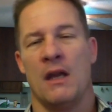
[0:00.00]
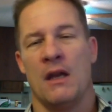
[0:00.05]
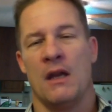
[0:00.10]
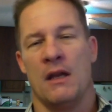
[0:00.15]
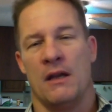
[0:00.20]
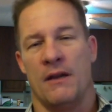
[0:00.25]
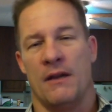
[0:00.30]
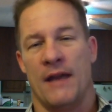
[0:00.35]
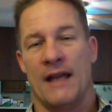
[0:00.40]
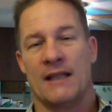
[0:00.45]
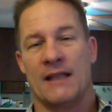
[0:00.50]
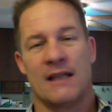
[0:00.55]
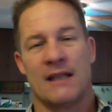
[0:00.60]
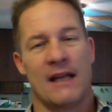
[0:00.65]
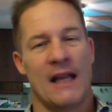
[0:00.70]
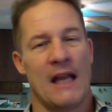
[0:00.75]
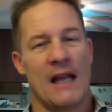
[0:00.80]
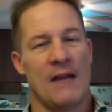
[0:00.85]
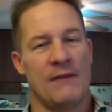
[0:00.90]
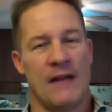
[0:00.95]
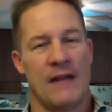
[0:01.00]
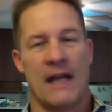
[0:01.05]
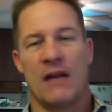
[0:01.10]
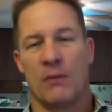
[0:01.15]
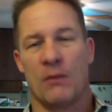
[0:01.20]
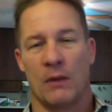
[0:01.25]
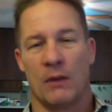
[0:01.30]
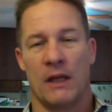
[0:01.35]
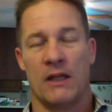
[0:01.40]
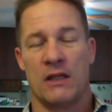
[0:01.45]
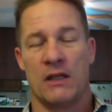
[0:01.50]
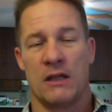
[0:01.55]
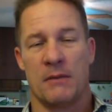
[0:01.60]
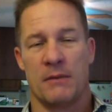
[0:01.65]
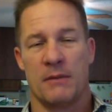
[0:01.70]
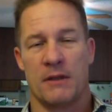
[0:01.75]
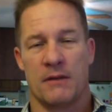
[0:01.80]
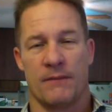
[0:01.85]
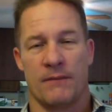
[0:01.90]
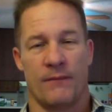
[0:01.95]
Now that's going to have dating
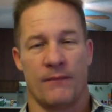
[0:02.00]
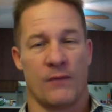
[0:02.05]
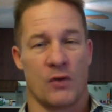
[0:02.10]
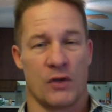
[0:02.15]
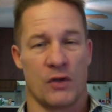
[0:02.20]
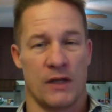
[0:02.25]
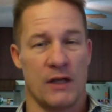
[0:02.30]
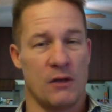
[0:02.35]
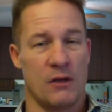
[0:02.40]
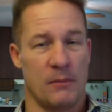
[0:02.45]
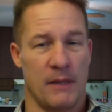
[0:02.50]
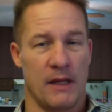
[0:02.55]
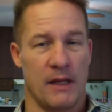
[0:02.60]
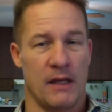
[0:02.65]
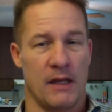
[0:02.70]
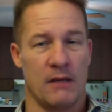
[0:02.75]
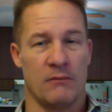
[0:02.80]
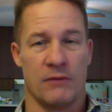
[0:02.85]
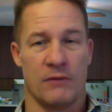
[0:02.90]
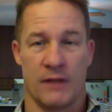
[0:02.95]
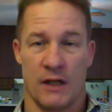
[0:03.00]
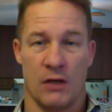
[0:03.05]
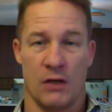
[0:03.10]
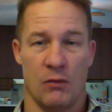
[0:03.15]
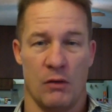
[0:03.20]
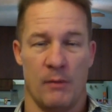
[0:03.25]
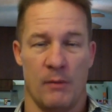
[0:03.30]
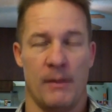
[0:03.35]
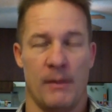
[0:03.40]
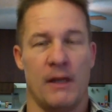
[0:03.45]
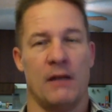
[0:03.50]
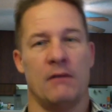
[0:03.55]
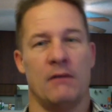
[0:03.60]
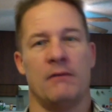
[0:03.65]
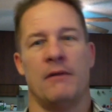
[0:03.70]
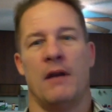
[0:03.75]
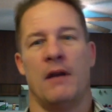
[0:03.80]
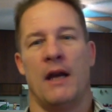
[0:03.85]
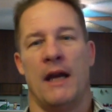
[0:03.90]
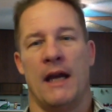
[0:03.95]
relationships for single men, single
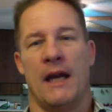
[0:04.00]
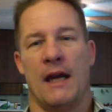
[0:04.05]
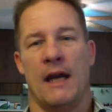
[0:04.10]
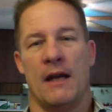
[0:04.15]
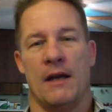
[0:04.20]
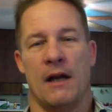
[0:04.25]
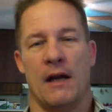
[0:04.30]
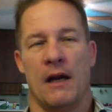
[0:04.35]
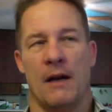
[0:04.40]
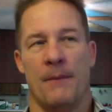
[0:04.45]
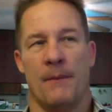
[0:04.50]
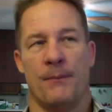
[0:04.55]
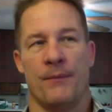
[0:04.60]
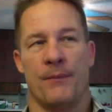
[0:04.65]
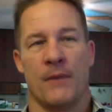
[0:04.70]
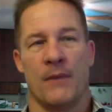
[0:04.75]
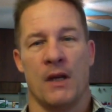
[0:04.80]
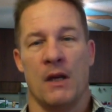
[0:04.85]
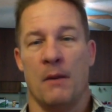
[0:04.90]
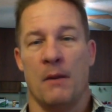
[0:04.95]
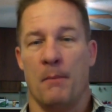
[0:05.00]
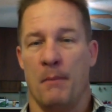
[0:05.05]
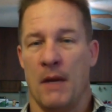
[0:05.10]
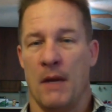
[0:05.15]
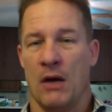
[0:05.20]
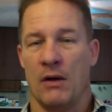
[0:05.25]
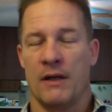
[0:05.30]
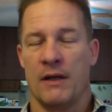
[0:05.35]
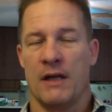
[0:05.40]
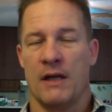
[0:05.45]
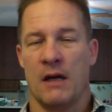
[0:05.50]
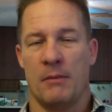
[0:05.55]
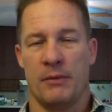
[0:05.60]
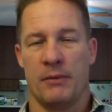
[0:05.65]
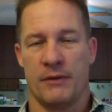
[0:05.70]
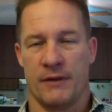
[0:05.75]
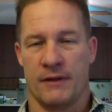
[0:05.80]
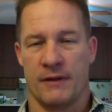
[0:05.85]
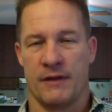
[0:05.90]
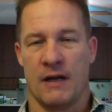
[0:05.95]
women, and married
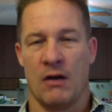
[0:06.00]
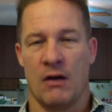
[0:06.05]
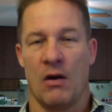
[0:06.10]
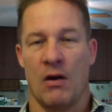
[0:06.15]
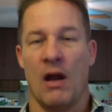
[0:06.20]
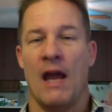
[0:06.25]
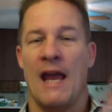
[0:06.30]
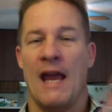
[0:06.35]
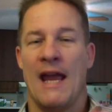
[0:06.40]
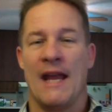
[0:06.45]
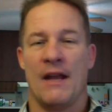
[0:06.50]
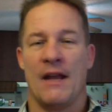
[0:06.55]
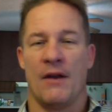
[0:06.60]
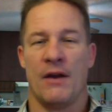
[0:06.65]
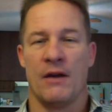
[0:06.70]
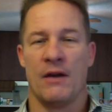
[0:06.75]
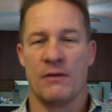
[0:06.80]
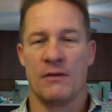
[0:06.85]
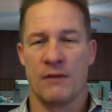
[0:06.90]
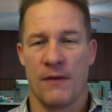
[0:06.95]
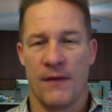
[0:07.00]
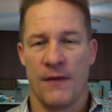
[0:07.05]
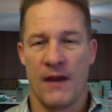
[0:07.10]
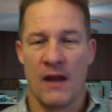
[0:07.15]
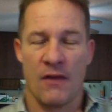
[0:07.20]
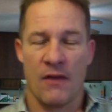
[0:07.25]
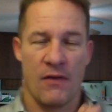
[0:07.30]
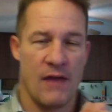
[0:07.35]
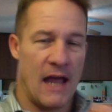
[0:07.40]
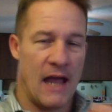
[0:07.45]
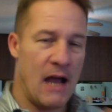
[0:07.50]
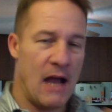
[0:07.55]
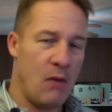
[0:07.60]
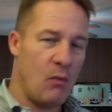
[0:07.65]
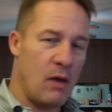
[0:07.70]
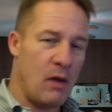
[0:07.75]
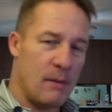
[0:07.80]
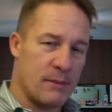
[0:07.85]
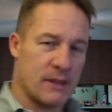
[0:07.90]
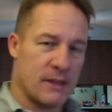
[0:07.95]
couples, etc. Now here's the thing. That
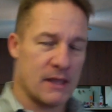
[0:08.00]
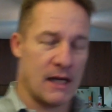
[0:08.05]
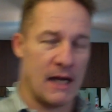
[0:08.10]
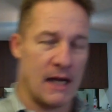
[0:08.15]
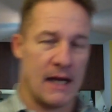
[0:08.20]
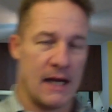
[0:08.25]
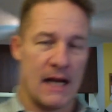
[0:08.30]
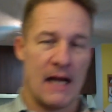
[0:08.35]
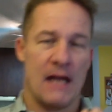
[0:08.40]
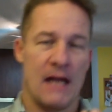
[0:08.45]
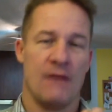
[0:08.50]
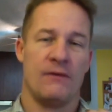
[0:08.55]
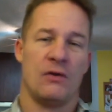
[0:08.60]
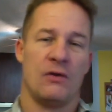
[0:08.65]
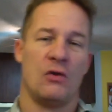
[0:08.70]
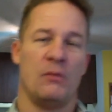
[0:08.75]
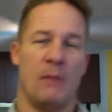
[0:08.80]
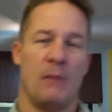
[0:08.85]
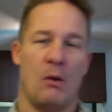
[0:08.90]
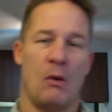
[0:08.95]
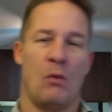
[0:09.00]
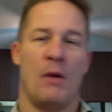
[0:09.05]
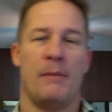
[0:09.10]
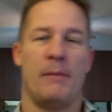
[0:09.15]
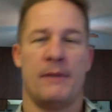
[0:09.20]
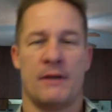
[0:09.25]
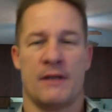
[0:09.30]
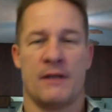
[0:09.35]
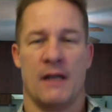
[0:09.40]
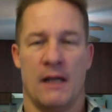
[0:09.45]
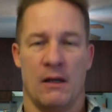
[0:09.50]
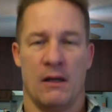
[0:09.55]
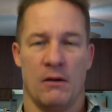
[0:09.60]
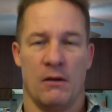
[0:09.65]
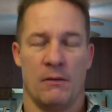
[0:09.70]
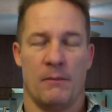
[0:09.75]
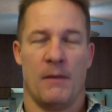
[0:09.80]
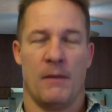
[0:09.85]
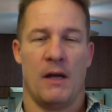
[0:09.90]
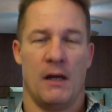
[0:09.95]
website, I have told my web
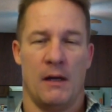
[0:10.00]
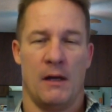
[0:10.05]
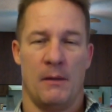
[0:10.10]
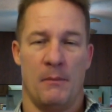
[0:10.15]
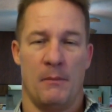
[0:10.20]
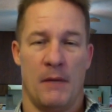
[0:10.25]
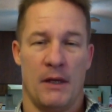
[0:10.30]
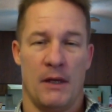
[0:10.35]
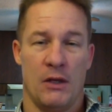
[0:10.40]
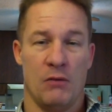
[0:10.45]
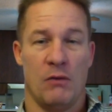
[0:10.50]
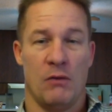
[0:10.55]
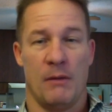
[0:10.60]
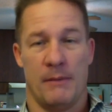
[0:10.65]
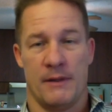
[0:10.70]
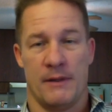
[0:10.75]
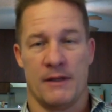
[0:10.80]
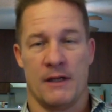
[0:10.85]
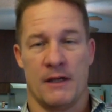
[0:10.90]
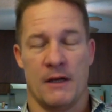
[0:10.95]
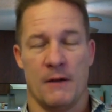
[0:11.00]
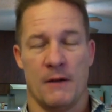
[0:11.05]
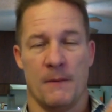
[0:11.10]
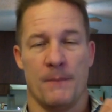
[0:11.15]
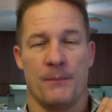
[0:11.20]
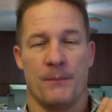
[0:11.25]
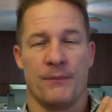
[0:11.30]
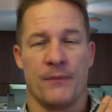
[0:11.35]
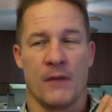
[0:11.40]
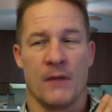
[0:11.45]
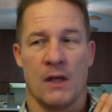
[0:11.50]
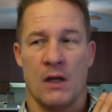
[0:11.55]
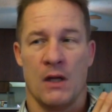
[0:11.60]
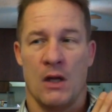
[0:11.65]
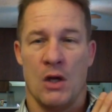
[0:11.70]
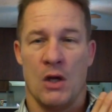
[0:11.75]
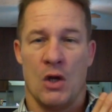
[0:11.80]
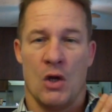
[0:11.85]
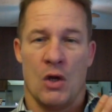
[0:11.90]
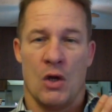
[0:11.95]
designer, my new web designer,
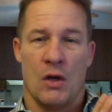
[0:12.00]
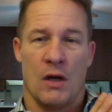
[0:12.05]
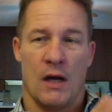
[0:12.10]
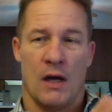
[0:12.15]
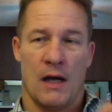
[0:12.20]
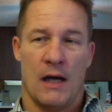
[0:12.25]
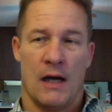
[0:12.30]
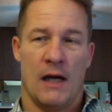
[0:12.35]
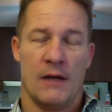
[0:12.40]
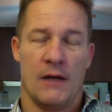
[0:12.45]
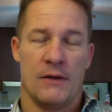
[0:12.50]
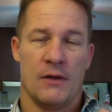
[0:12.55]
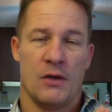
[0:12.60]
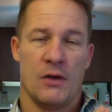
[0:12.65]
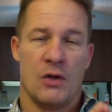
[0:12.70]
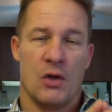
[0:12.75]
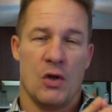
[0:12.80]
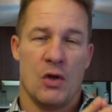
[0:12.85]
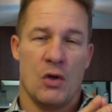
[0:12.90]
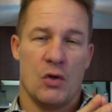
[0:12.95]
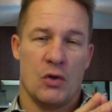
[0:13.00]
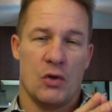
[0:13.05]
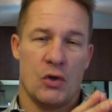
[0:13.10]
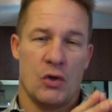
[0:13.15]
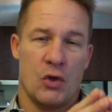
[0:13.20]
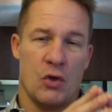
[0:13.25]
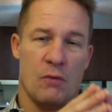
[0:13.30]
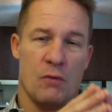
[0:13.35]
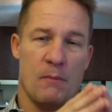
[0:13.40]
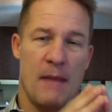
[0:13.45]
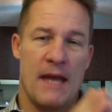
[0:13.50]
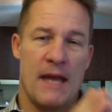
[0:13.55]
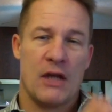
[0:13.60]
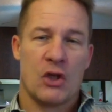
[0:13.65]
to make